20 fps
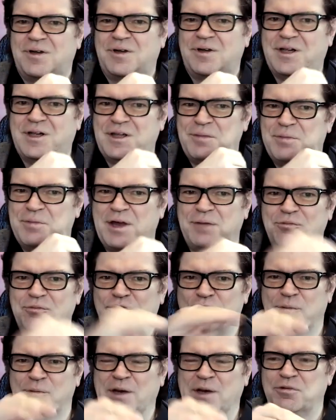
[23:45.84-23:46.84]
clip them
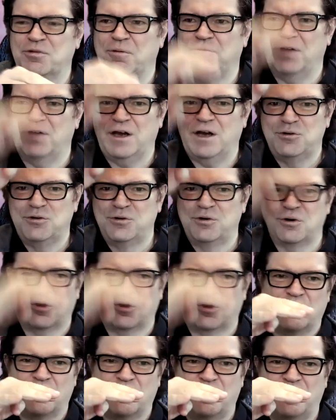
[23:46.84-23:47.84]
to a maximum value,
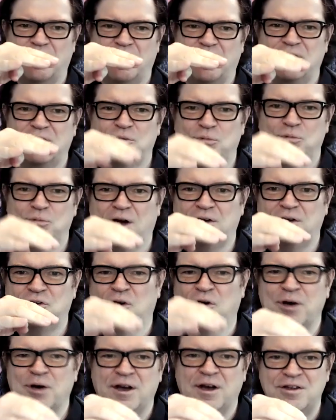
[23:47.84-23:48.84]
or I
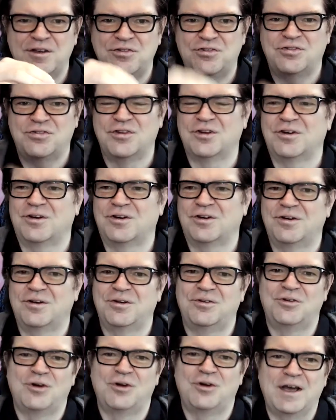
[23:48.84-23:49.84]
normalize
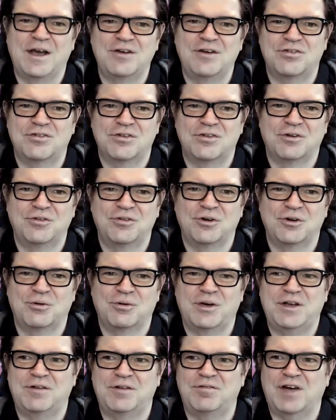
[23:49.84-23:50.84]
the length of the
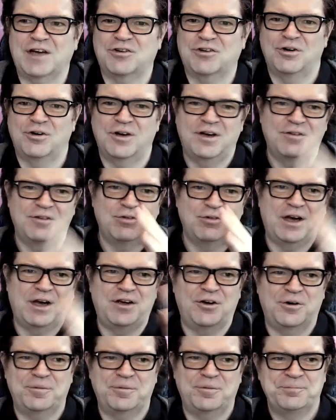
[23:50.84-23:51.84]
gradient vector at every
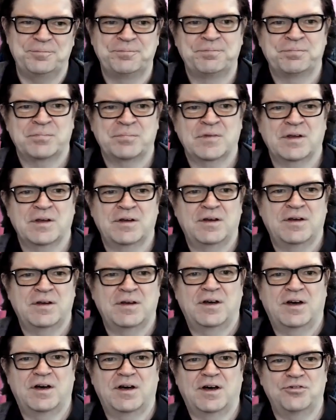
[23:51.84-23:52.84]
layer.
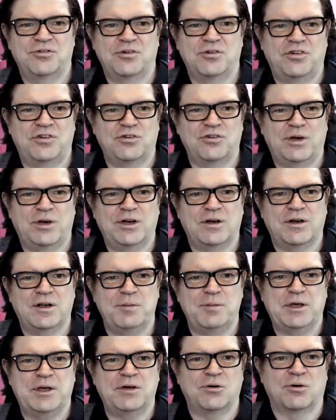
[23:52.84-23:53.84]
So this is gradient
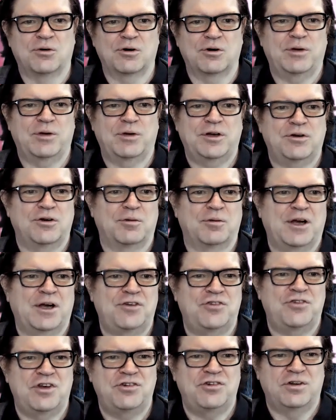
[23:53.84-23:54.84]
clipping or gradient
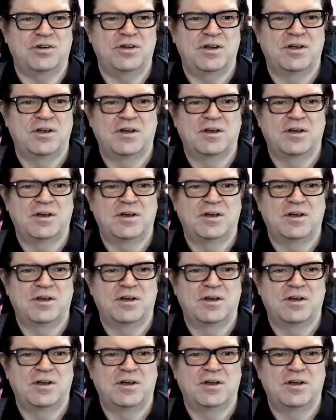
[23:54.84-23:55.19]
normalization.